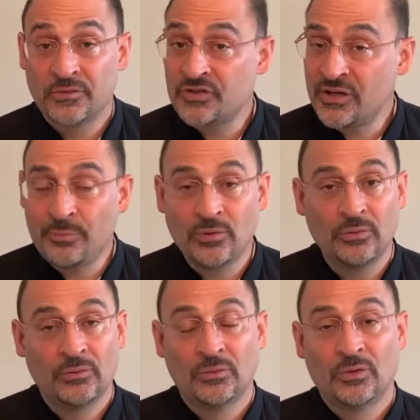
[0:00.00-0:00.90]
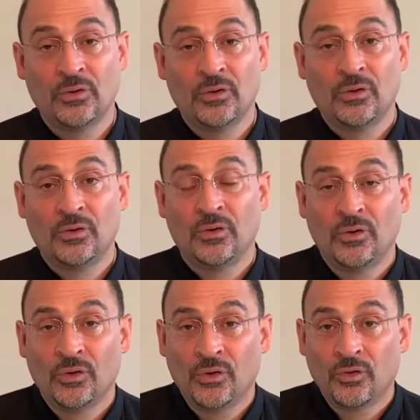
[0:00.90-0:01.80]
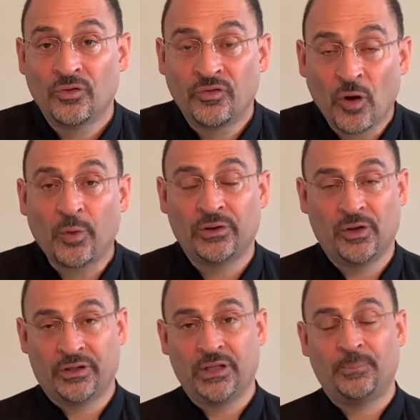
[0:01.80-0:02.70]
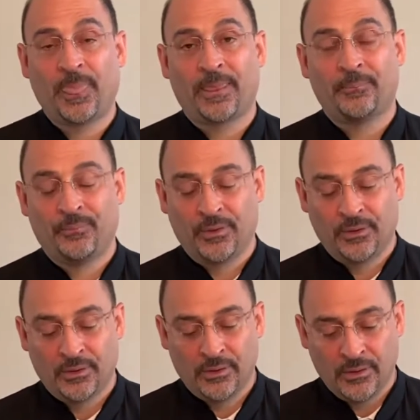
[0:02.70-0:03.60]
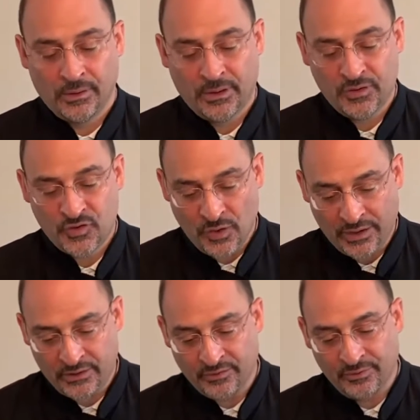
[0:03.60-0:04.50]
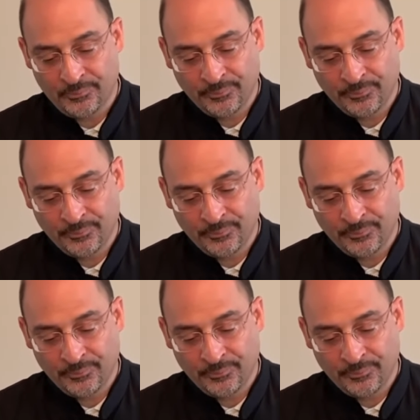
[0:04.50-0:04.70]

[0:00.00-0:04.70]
Simple, forward looking, constructive.